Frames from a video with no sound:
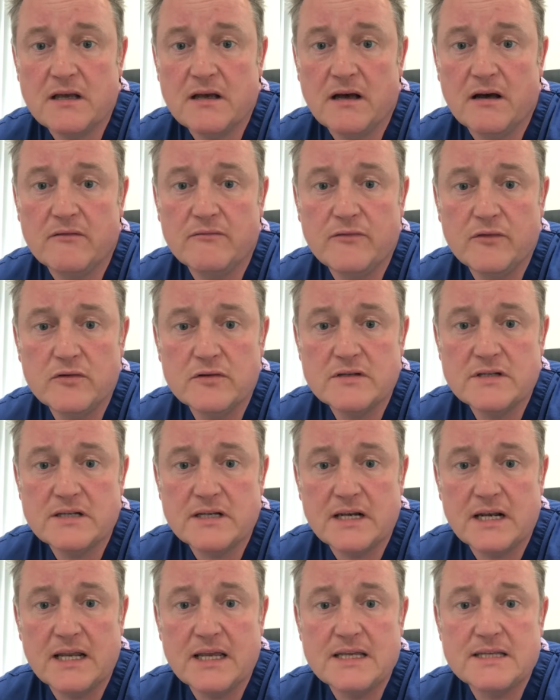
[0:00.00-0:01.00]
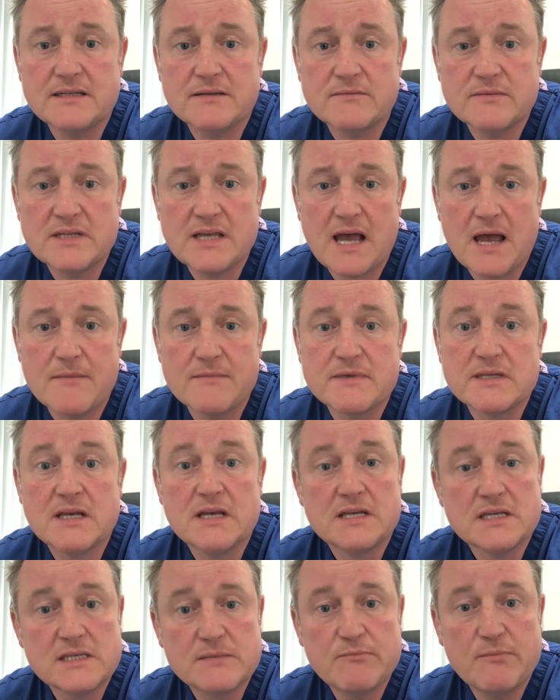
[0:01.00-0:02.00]
Unfortunately, sometimes
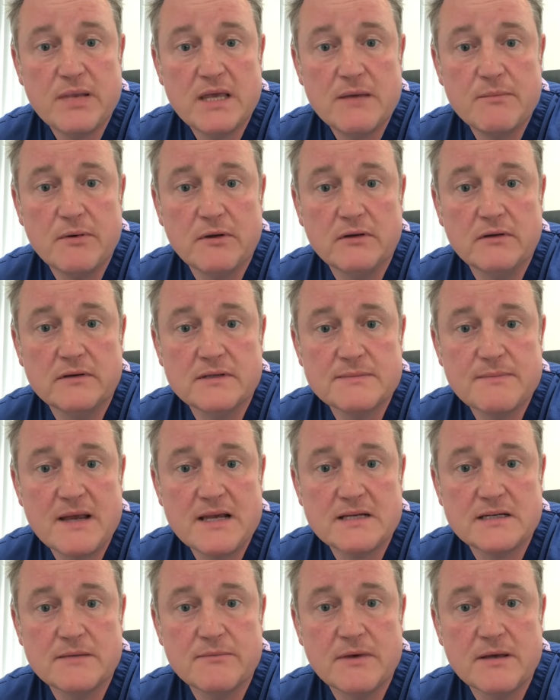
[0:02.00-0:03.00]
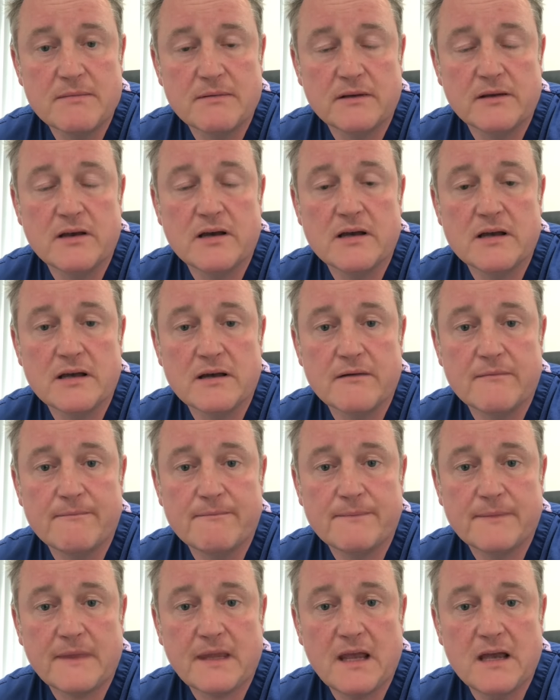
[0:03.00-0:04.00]
people, especially people that are
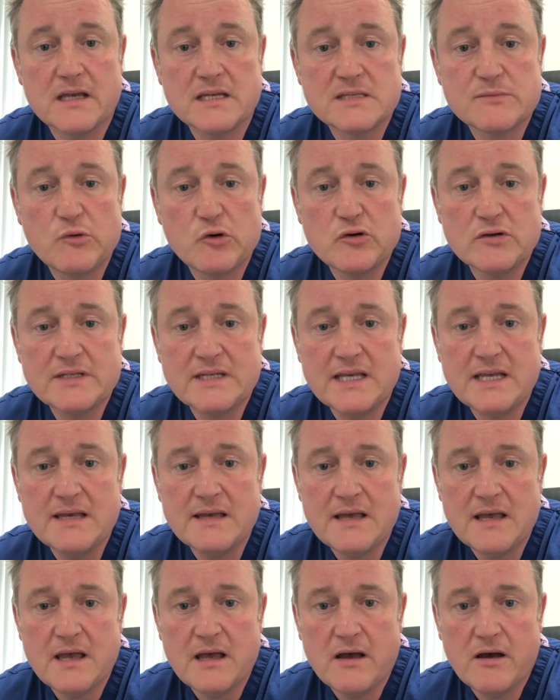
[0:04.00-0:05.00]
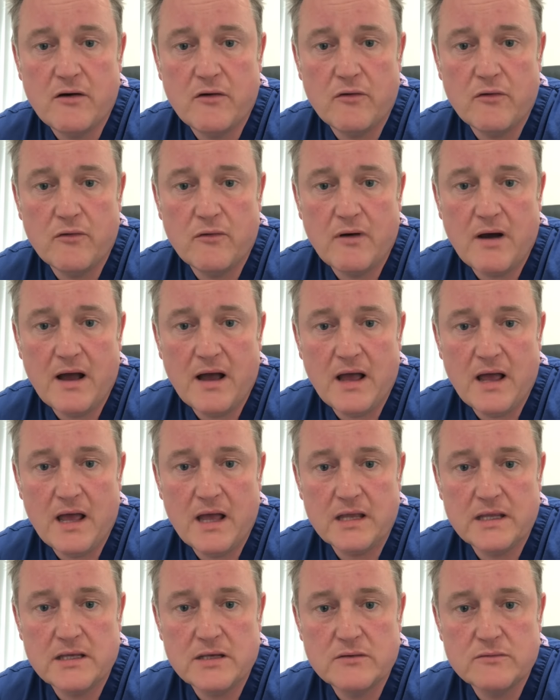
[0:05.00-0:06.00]
sporty or
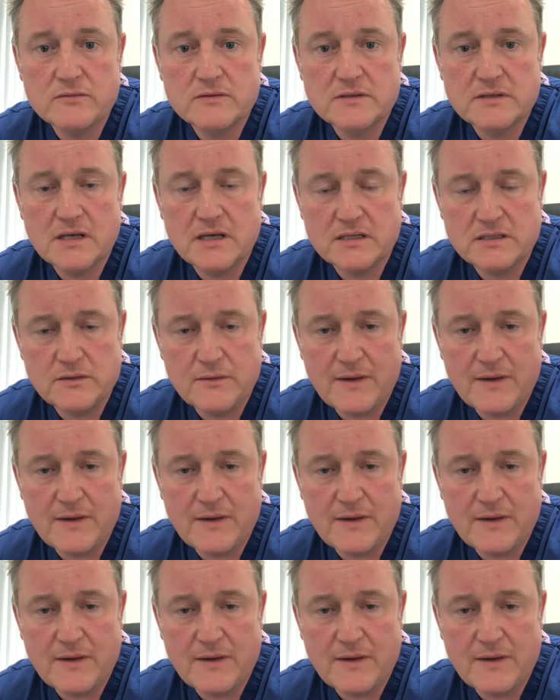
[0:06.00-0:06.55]
do